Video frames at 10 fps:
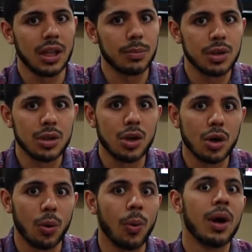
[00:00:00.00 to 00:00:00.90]
let me
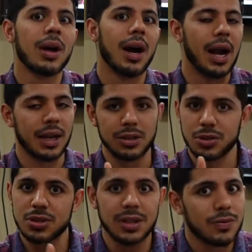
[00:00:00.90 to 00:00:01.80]
know. I can
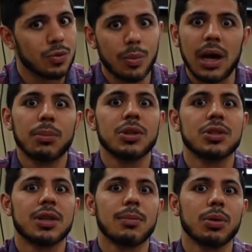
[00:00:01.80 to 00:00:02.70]
just give you my budget
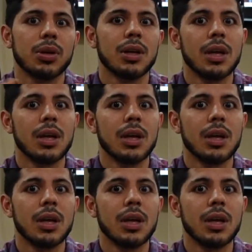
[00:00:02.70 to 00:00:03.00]
template.